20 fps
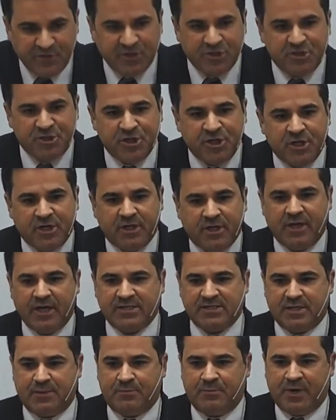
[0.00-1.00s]
to
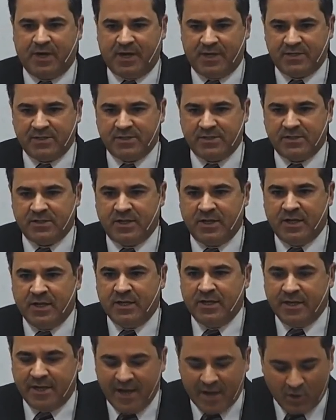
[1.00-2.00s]
share this
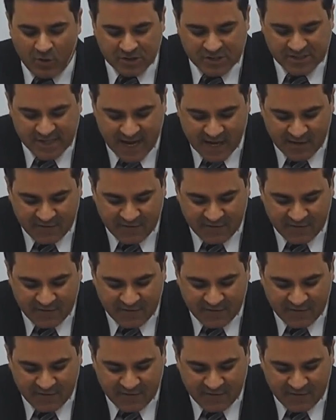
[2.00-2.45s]
peace.